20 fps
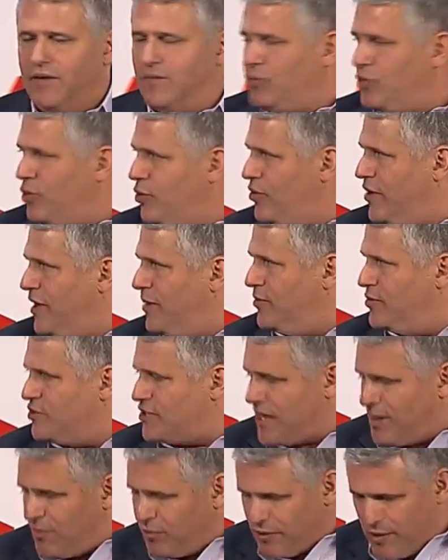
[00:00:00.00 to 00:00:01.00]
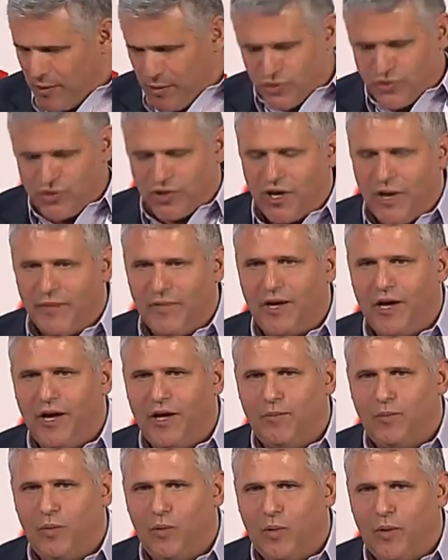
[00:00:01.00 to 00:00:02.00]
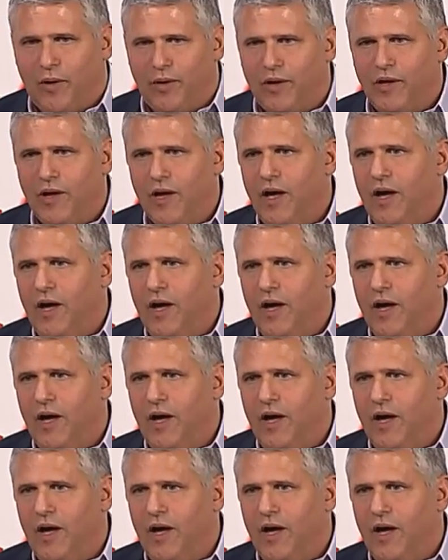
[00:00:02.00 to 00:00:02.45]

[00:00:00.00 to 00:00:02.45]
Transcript: programmers, cable networks are coming on board.